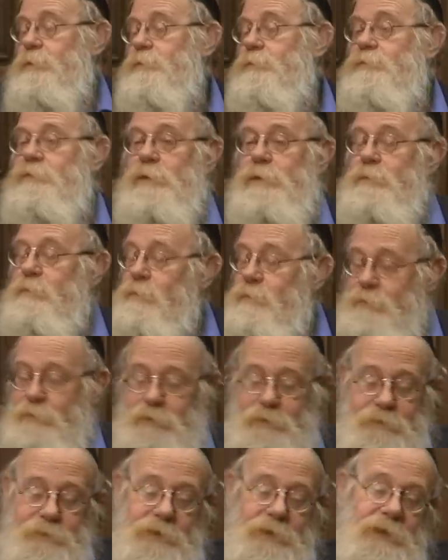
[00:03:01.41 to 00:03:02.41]
of them will
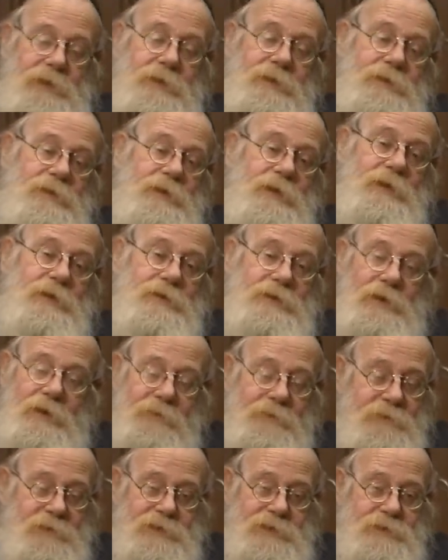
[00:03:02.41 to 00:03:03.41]
be the
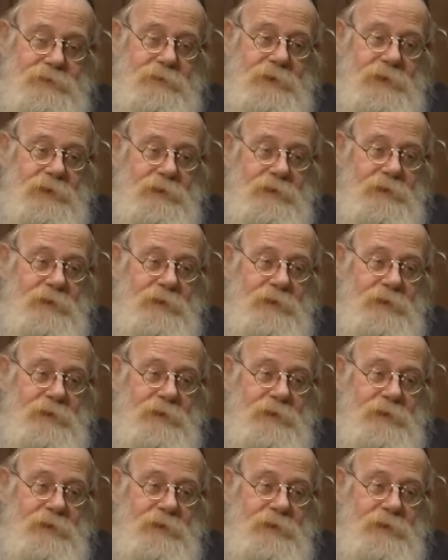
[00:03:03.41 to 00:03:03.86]
obvious one,